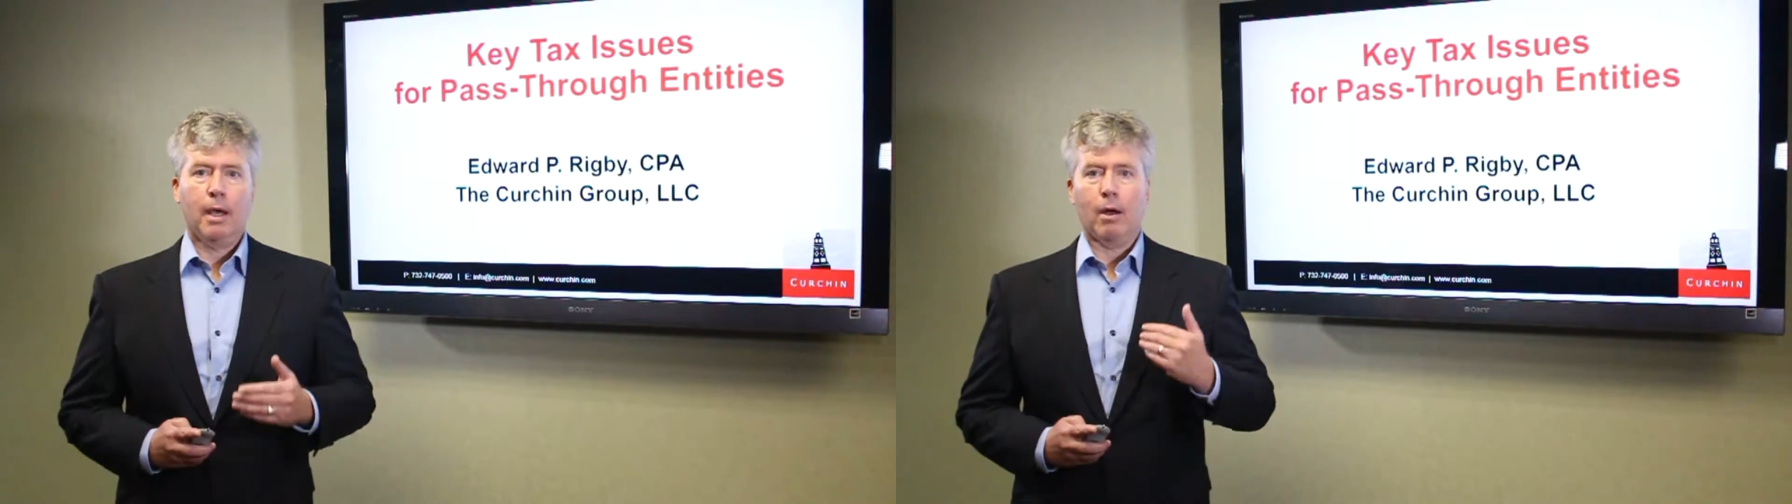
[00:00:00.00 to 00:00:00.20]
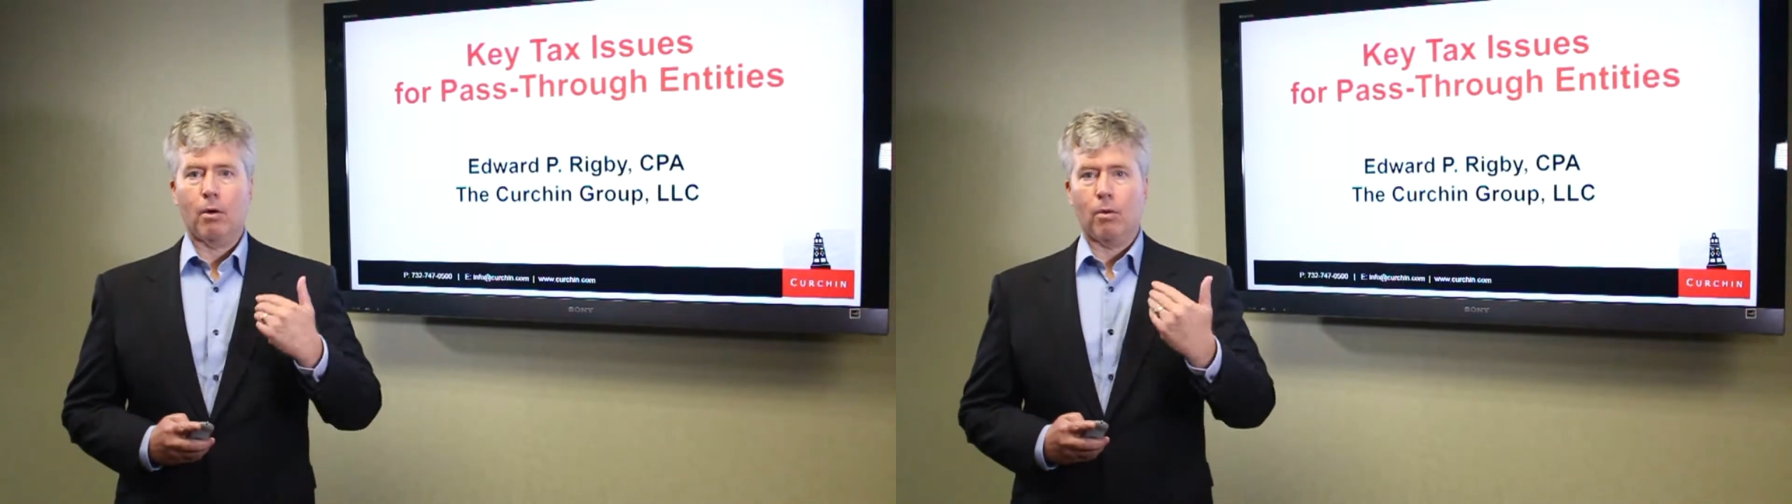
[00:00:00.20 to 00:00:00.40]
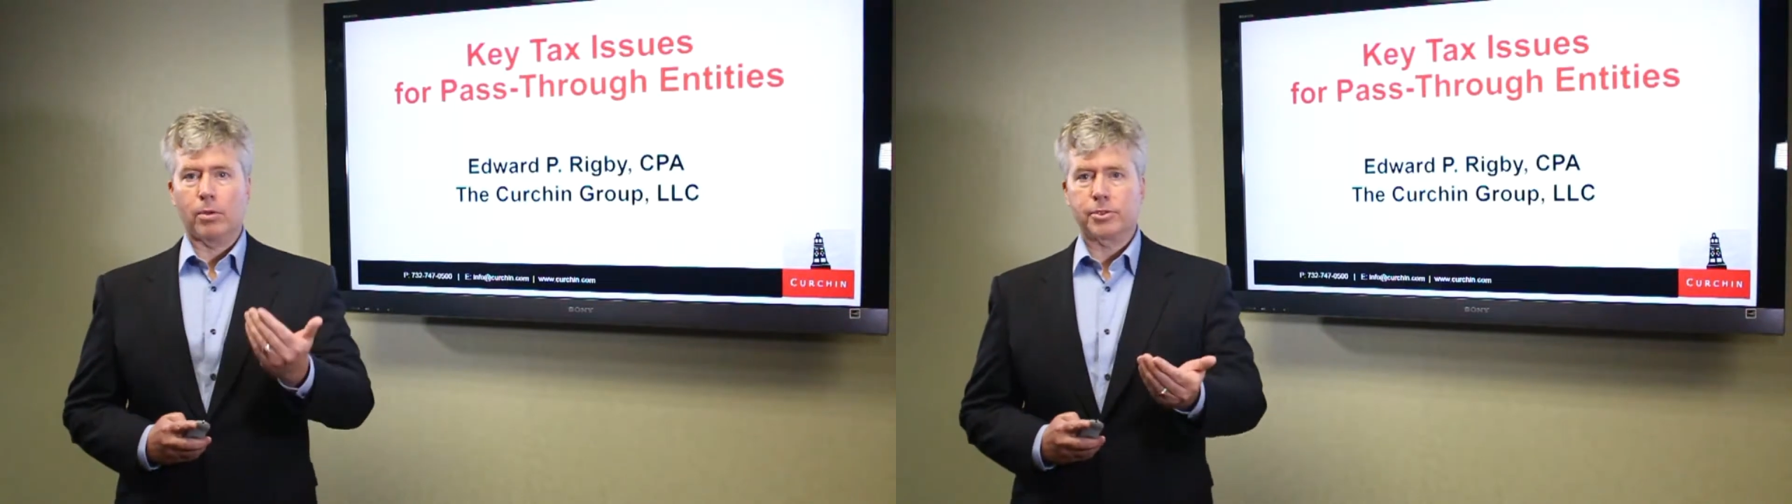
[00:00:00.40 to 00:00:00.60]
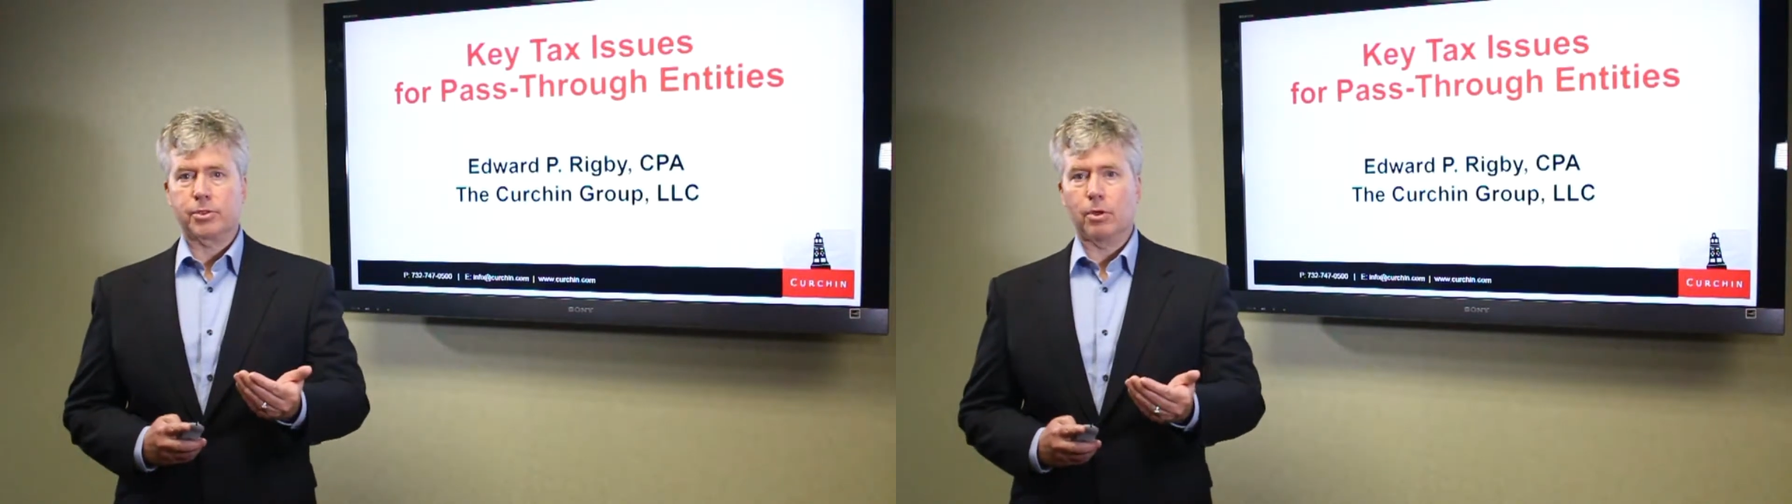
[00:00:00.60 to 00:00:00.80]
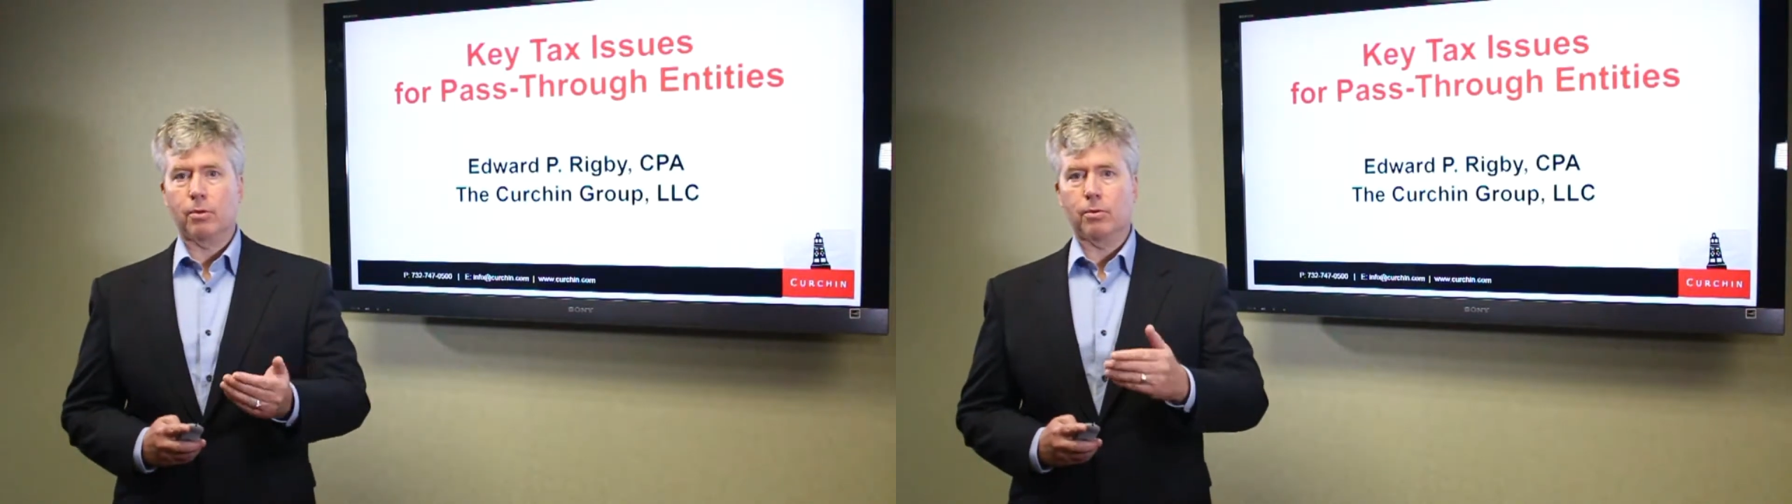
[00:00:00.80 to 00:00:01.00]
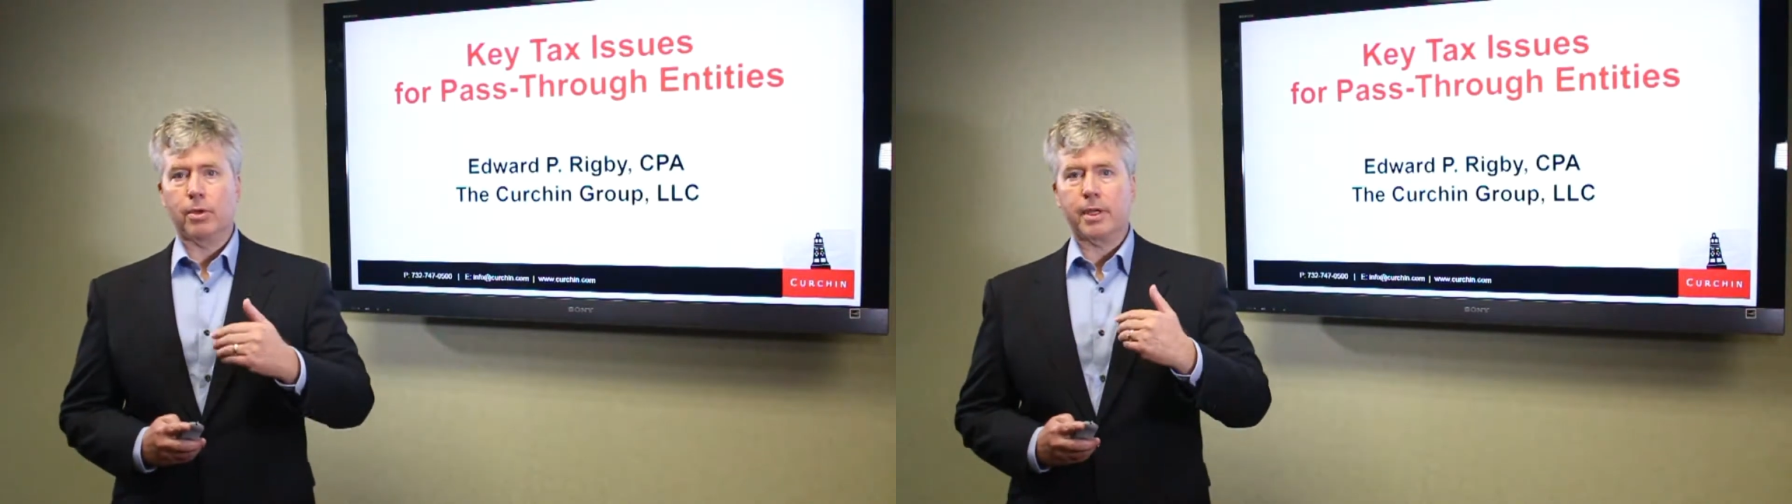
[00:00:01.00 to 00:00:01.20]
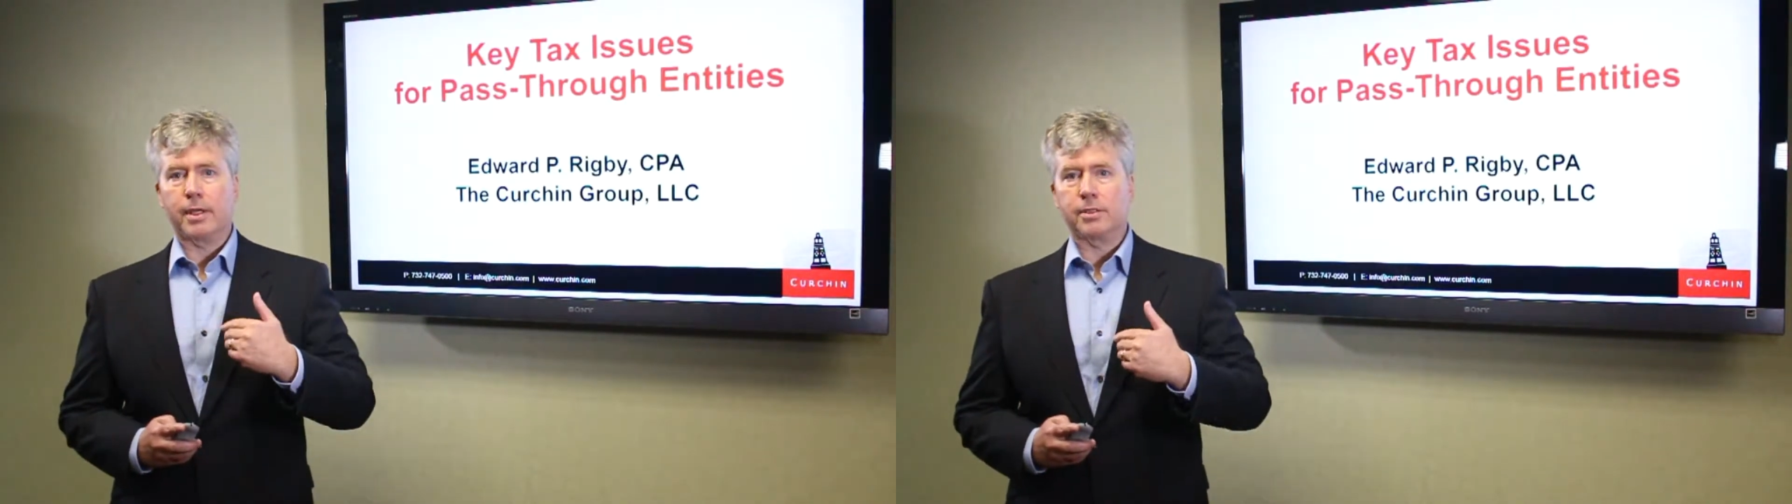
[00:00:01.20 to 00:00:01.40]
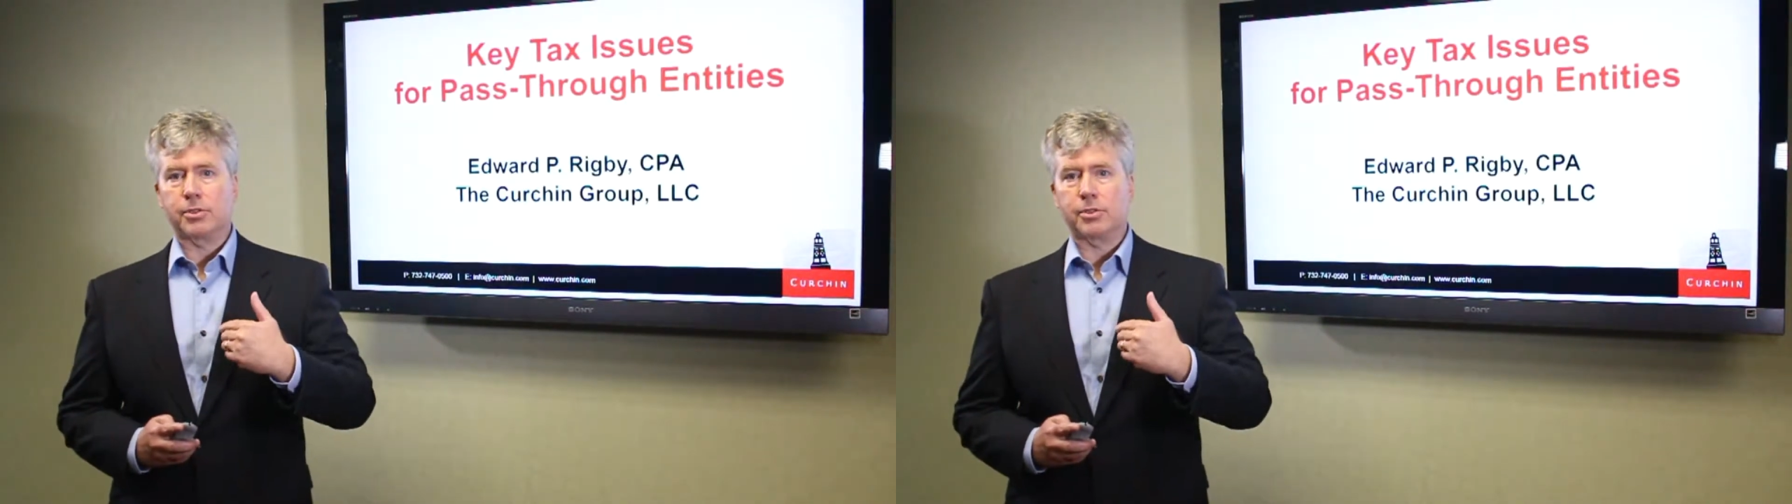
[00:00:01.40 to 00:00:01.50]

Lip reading: Also looking